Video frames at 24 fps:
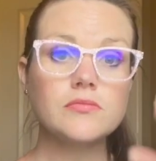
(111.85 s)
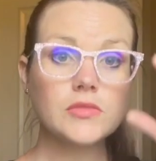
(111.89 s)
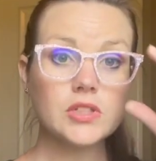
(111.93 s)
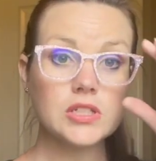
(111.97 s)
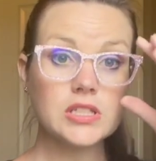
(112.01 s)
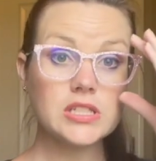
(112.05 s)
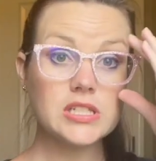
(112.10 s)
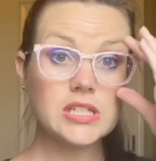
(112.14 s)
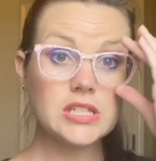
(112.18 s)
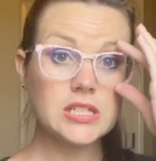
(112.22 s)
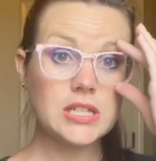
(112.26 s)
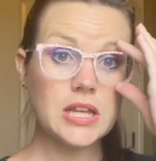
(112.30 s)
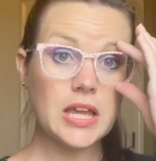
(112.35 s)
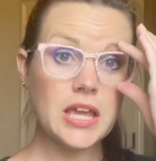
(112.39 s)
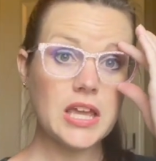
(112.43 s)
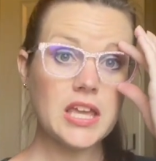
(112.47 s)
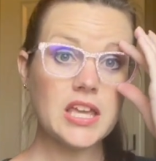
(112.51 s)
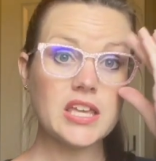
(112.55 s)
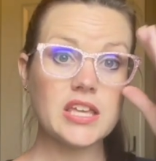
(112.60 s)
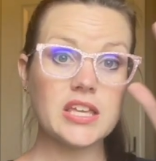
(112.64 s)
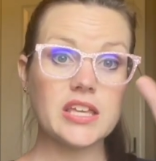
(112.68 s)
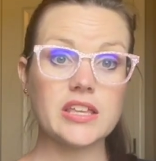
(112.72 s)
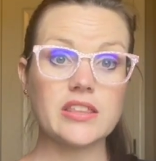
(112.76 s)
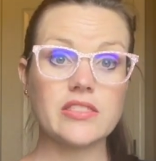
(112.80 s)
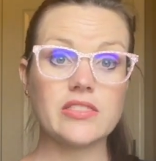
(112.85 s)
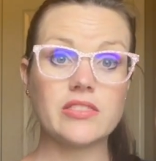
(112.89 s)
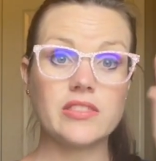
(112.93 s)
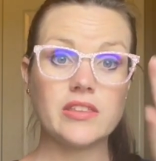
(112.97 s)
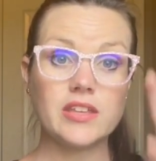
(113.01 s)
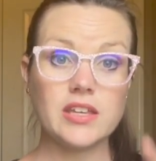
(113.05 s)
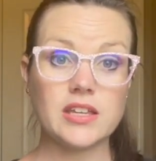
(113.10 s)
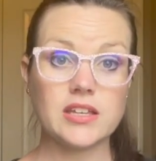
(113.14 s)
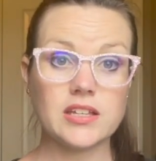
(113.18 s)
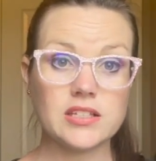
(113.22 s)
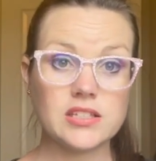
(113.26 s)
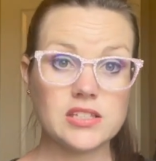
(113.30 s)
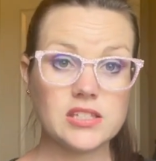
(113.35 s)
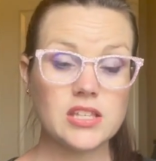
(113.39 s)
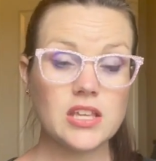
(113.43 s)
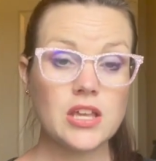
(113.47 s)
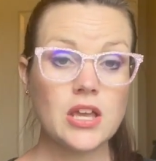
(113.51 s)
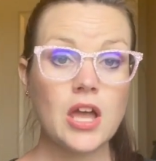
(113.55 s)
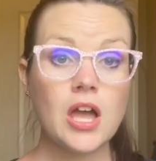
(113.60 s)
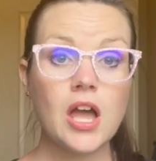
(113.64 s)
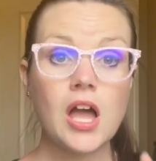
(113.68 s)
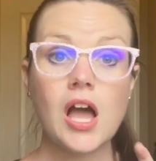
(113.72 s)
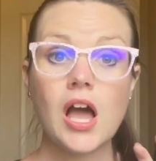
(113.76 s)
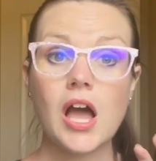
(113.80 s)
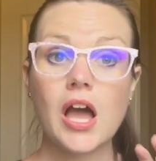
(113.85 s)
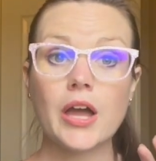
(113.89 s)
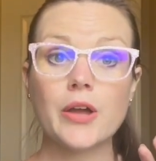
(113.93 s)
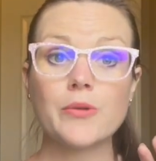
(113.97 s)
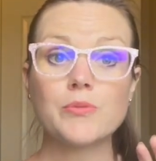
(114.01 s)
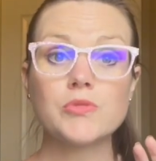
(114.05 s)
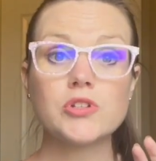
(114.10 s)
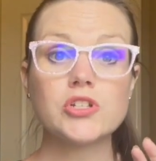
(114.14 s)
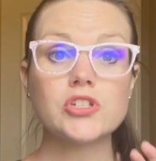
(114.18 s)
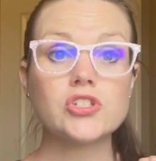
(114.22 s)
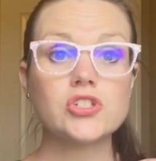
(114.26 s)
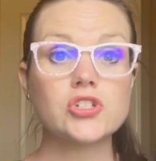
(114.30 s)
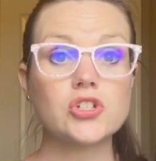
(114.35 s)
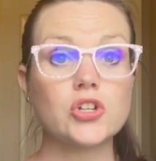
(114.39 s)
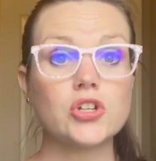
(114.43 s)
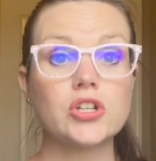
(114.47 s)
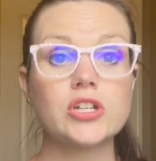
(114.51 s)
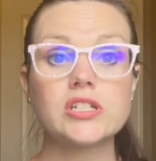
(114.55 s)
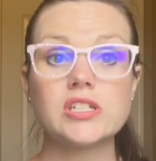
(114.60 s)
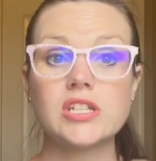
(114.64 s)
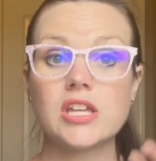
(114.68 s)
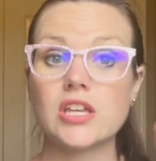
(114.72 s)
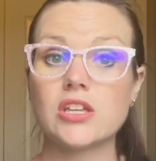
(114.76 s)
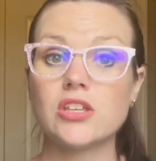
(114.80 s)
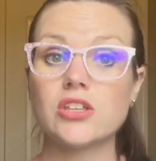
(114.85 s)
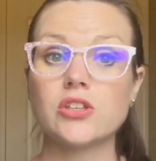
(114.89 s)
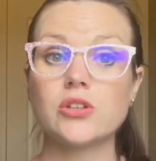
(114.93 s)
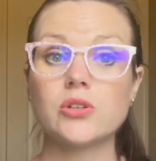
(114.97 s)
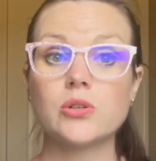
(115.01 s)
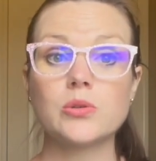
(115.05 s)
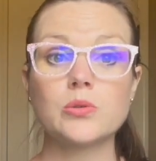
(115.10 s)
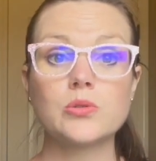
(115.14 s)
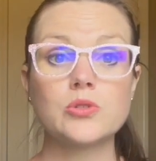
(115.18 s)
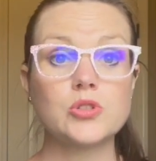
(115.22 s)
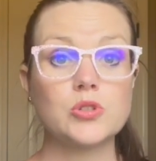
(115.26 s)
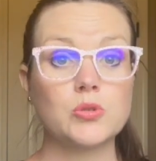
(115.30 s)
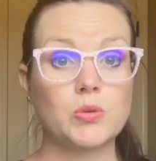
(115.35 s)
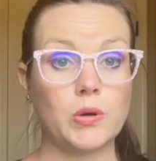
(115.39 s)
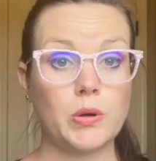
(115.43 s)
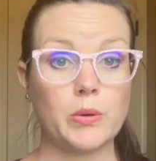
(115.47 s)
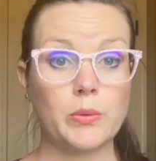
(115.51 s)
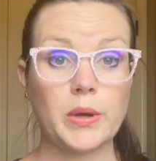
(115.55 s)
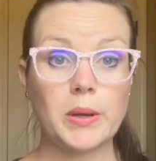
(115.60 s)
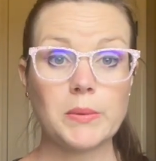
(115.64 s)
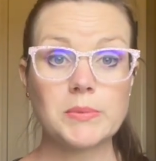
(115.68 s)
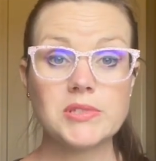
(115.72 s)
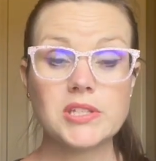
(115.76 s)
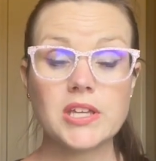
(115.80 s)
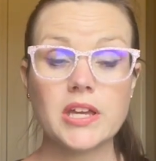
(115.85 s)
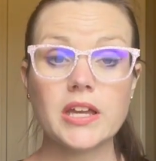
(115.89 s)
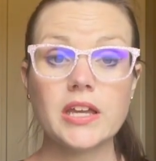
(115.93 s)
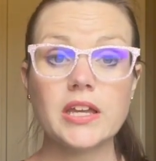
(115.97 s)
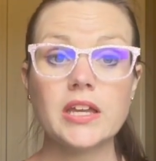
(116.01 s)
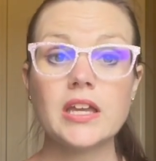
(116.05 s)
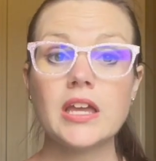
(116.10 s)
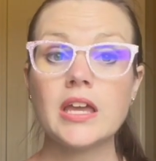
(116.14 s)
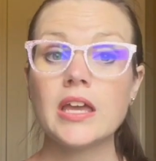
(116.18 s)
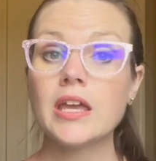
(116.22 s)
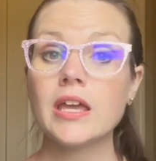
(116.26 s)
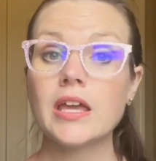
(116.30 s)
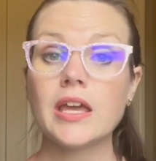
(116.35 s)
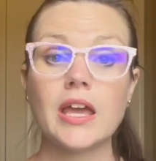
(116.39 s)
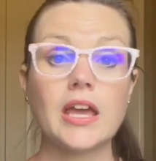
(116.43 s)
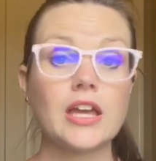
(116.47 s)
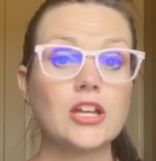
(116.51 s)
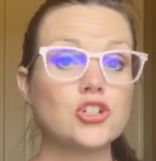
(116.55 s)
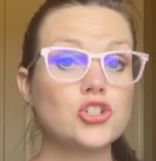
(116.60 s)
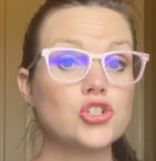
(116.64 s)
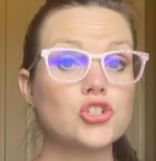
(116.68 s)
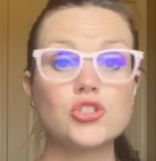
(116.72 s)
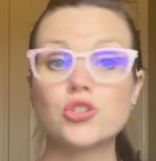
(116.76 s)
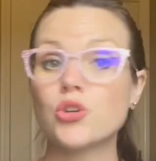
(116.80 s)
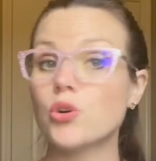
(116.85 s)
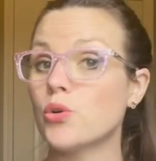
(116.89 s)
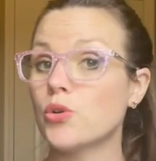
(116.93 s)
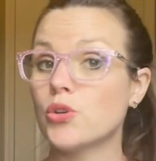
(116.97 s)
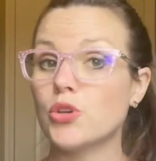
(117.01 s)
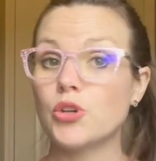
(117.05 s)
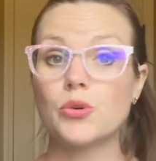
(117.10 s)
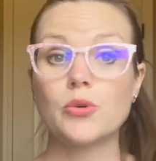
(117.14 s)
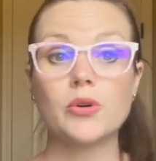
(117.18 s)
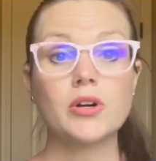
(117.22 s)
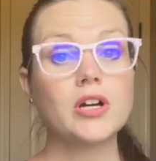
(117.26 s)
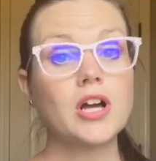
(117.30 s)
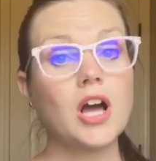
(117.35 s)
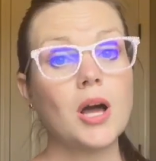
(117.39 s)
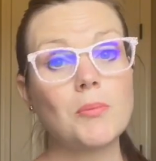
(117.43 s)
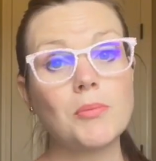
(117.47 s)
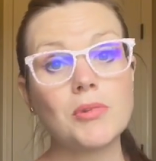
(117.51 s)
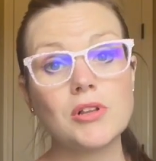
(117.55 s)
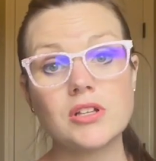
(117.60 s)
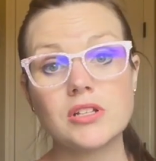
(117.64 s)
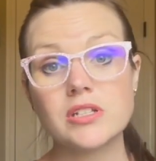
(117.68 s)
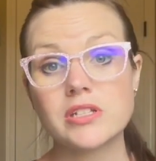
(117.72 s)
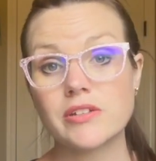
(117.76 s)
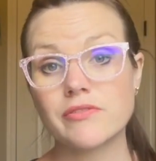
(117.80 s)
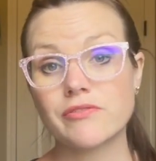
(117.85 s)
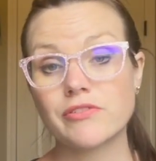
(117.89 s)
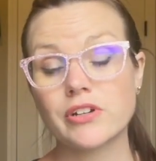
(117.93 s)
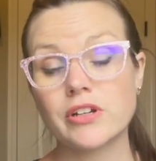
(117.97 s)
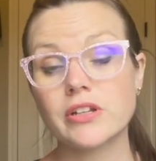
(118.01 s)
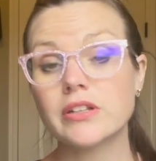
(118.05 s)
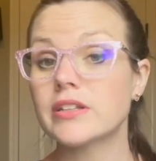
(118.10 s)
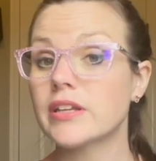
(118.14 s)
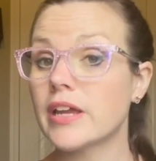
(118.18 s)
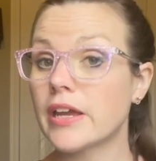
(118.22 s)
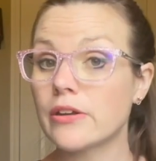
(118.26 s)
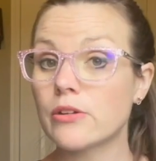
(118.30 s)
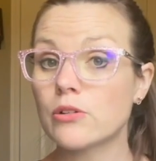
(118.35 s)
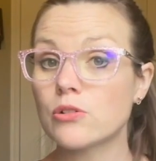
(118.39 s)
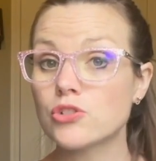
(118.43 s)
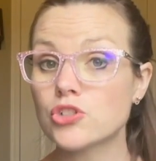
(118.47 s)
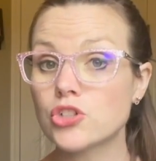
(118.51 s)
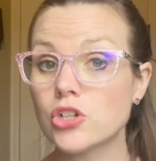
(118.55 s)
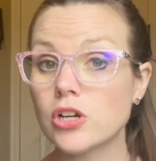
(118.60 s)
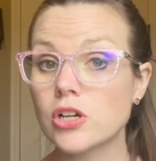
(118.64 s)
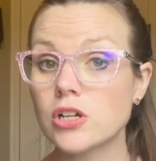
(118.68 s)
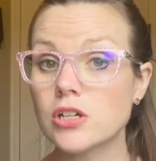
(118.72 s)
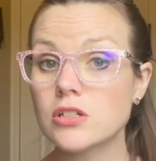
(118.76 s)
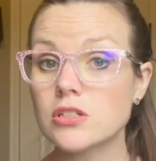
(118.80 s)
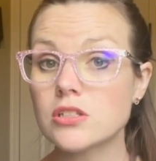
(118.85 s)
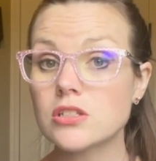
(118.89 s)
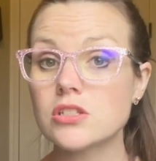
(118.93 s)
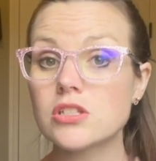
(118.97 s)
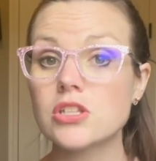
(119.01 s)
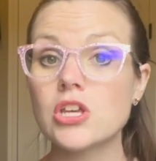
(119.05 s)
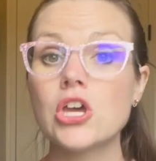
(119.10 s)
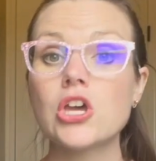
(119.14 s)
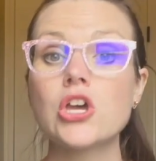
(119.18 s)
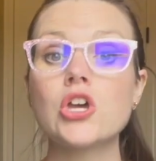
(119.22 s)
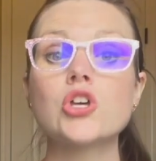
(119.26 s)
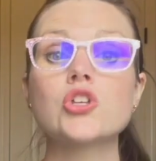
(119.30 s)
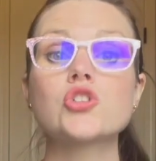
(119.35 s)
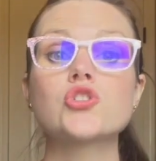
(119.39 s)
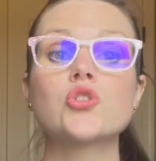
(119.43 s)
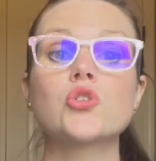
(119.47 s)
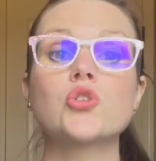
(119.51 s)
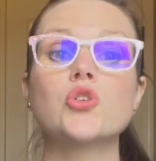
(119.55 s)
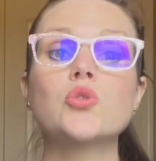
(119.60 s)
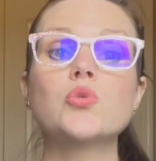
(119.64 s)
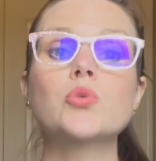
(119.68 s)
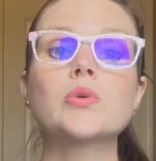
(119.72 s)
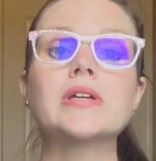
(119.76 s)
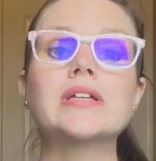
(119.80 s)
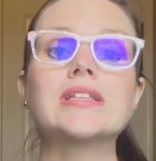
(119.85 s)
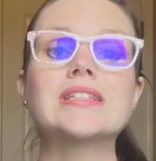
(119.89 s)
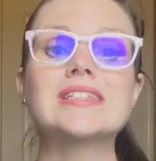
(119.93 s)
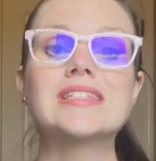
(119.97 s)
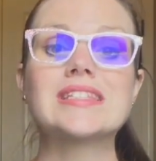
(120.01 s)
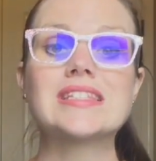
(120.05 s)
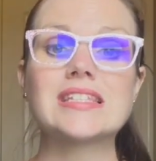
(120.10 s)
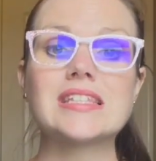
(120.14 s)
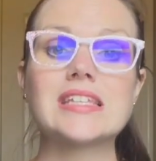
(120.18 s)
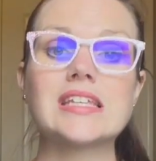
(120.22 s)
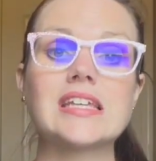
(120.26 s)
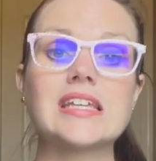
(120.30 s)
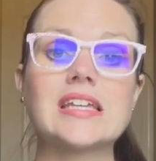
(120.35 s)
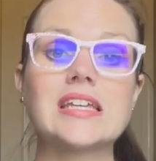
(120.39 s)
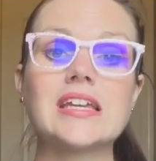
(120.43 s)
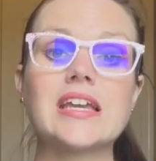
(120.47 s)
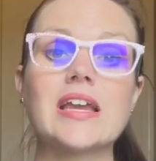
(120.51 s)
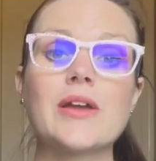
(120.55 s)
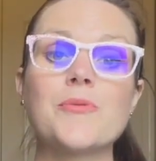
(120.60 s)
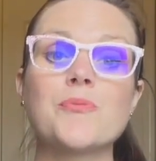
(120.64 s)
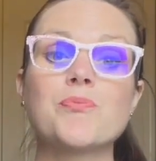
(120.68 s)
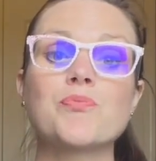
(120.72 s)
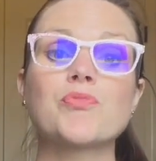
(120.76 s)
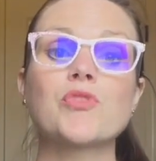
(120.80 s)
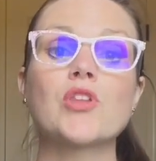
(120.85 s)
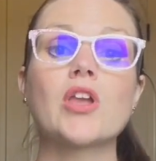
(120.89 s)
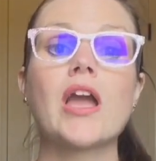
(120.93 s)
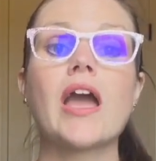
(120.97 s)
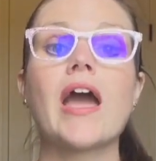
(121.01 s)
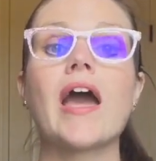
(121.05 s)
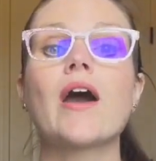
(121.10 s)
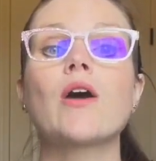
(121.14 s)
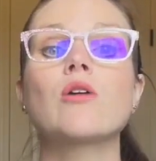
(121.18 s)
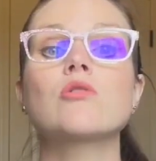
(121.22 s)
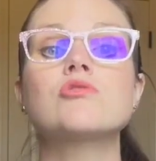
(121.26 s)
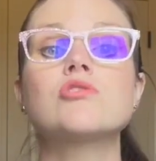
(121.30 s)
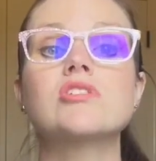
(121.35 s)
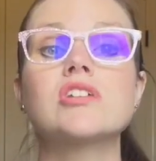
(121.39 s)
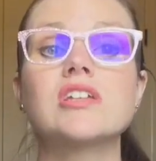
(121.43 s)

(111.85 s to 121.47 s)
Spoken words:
Today in this, I'm just going to take you to a website and show you a couple of different natal charts so you can see how to